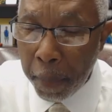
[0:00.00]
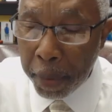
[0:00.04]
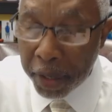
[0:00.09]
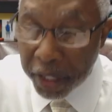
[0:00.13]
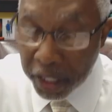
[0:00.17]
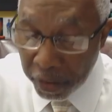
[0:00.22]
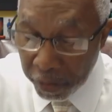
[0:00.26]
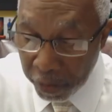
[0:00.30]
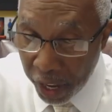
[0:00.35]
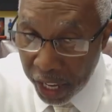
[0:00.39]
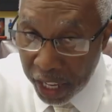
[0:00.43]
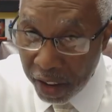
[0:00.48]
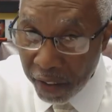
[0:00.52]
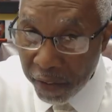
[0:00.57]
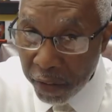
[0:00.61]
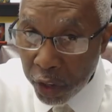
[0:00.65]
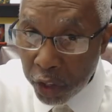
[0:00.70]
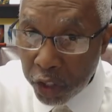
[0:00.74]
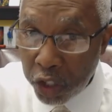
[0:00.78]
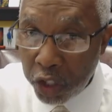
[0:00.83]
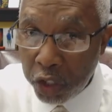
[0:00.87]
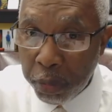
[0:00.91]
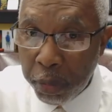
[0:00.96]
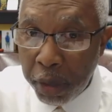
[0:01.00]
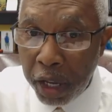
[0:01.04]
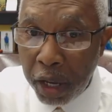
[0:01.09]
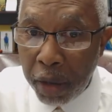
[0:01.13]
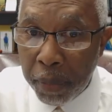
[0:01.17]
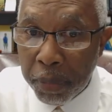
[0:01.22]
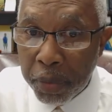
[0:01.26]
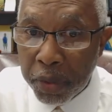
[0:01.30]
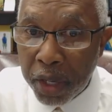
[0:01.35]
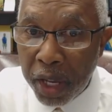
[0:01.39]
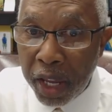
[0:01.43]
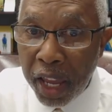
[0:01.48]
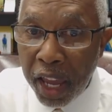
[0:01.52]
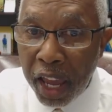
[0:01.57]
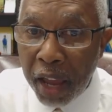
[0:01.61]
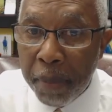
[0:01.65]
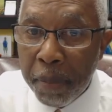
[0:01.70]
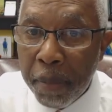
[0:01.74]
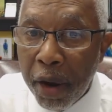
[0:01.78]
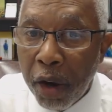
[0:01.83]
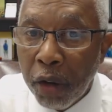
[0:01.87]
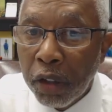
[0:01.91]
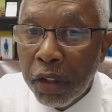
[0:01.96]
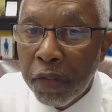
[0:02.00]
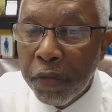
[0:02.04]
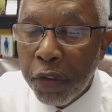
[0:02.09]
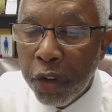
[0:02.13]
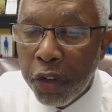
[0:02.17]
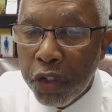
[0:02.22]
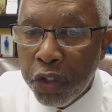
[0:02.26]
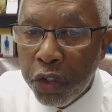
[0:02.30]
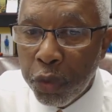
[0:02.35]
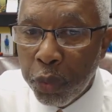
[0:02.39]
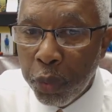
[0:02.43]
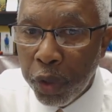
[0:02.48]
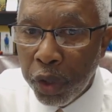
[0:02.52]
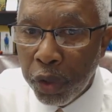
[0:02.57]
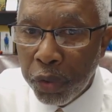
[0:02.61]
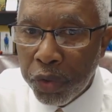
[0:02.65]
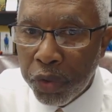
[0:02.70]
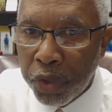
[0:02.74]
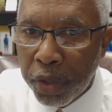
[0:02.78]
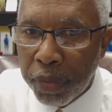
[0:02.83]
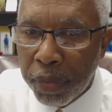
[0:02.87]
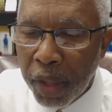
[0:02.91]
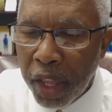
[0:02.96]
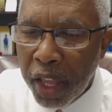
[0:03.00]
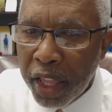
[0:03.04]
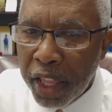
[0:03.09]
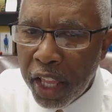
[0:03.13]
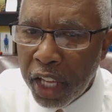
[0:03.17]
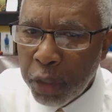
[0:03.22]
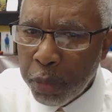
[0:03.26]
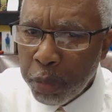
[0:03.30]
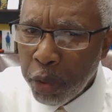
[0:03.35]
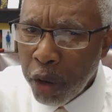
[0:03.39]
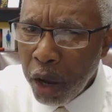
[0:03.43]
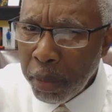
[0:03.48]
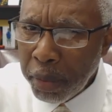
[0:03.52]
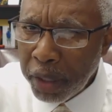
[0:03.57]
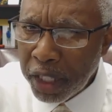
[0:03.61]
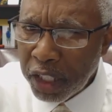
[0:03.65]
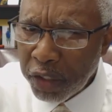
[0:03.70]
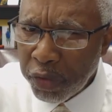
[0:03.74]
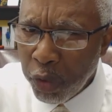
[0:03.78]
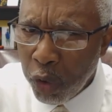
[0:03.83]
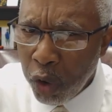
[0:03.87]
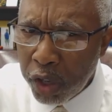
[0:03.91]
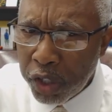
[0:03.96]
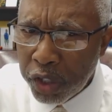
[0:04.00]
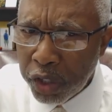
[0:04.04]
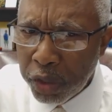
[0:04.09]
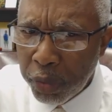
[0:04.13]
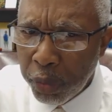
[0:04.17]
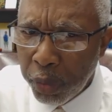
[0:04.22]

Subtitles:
Pennsylvania versus Mims, and Maryland versus Wilson. That's probably as far as